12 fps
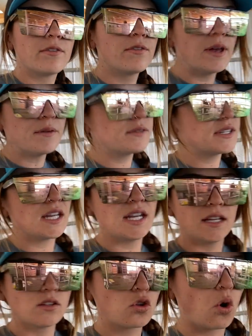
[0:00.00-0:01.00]

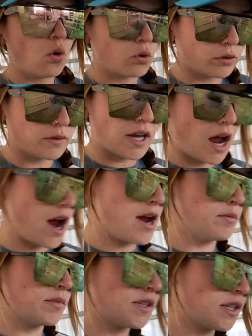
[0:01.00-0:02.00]
15 total
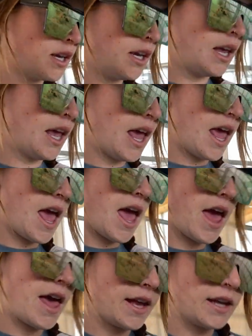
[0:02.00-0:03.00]
times
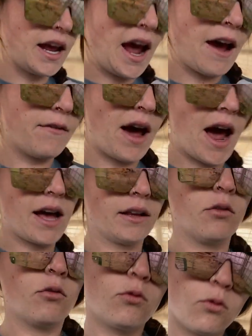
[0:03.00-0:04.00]
and have
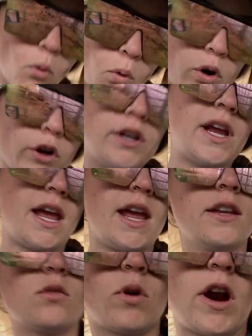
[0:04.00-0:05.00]
had four
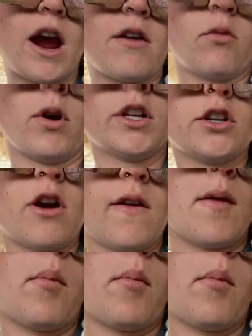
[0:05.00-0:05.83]
days where I've worked her on the